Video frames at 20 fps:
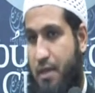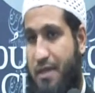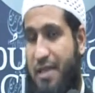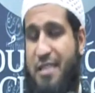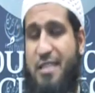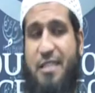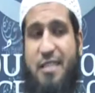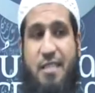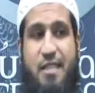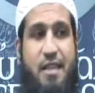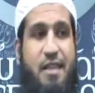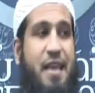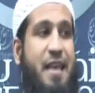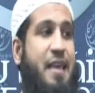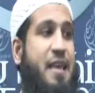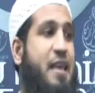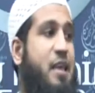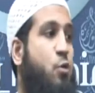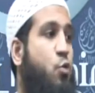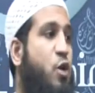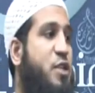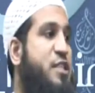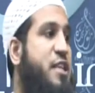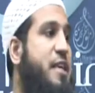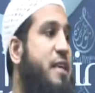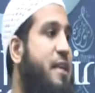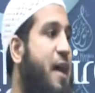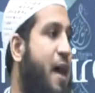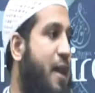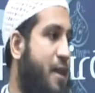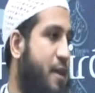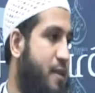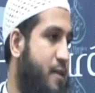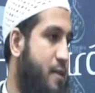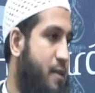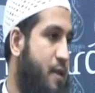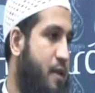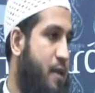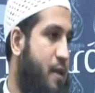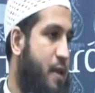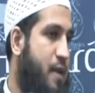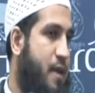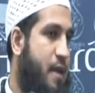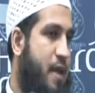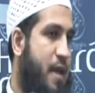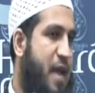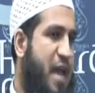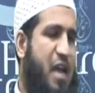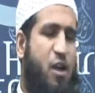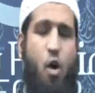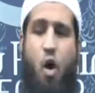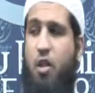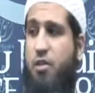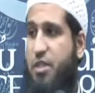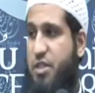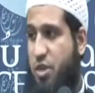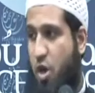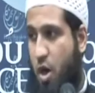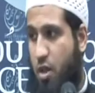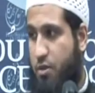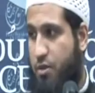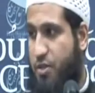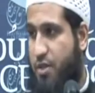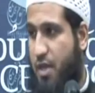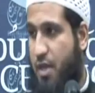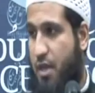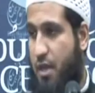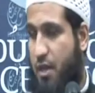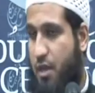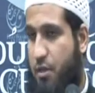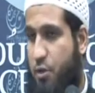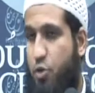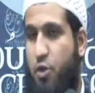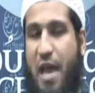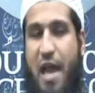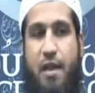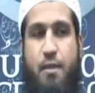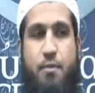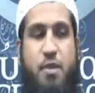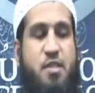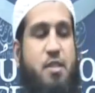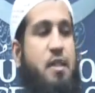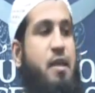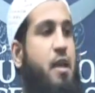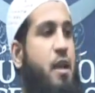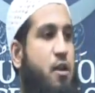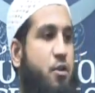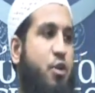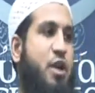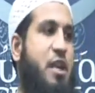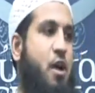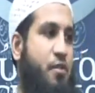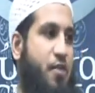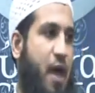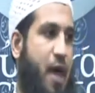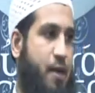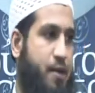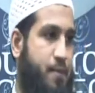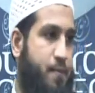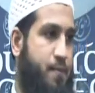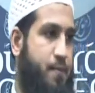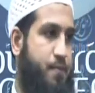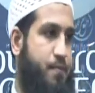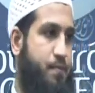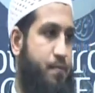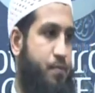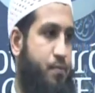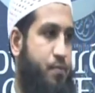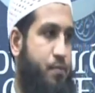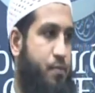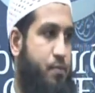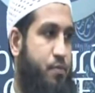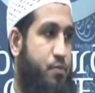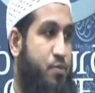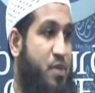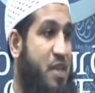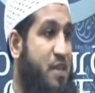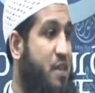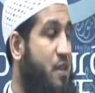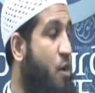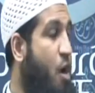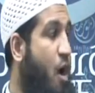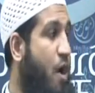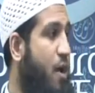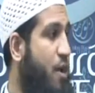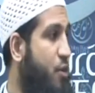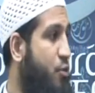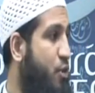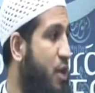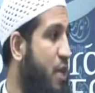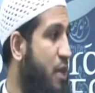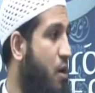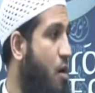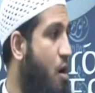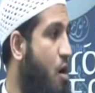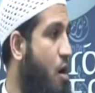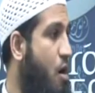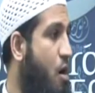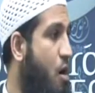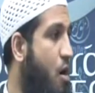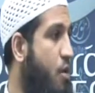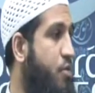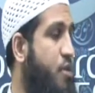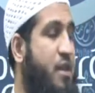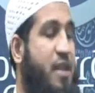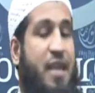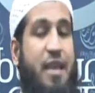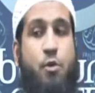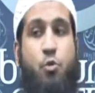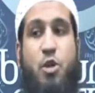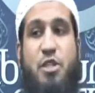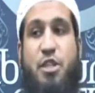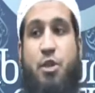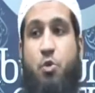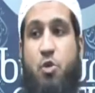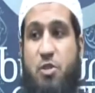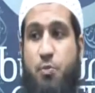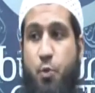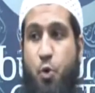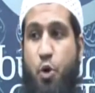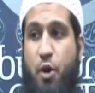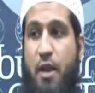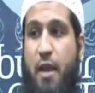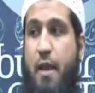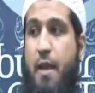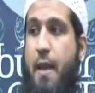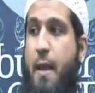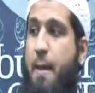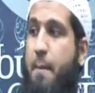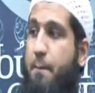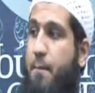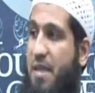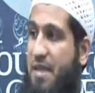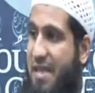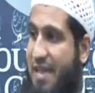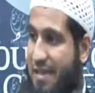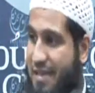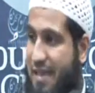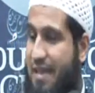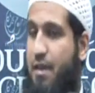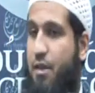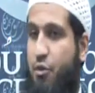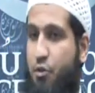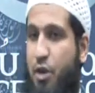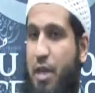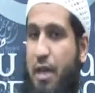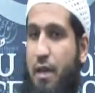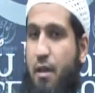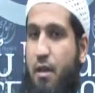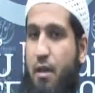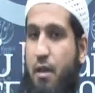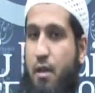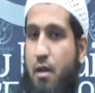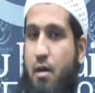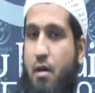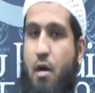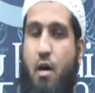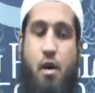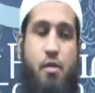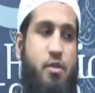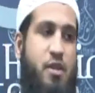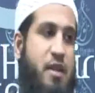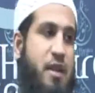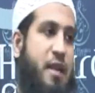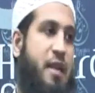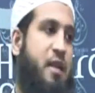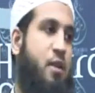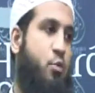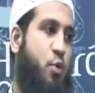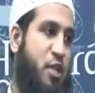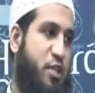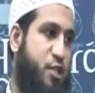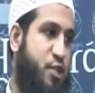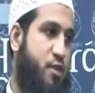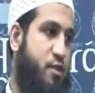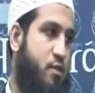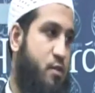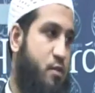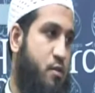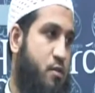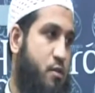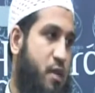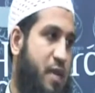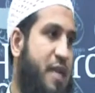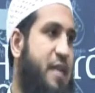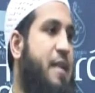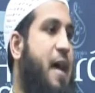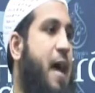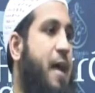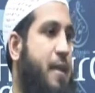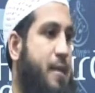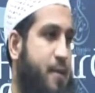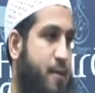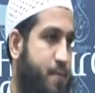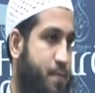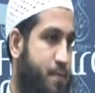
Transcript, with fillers: This is the day in which he died. And all the scholars unanimously agreed on that. They did not agree on the day in which he was born, but they did agree on the day in which He died.